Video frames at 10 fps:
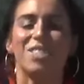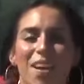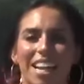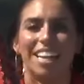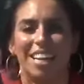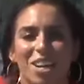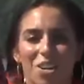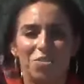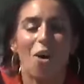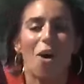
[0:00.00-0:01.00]
We have a
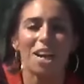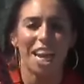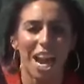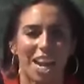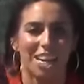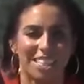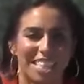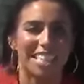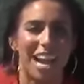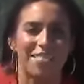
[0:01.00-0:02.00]
natural on our hands. We
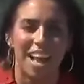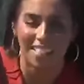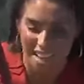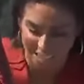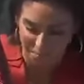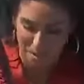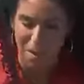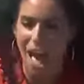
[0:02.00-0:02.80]
do have a natural on our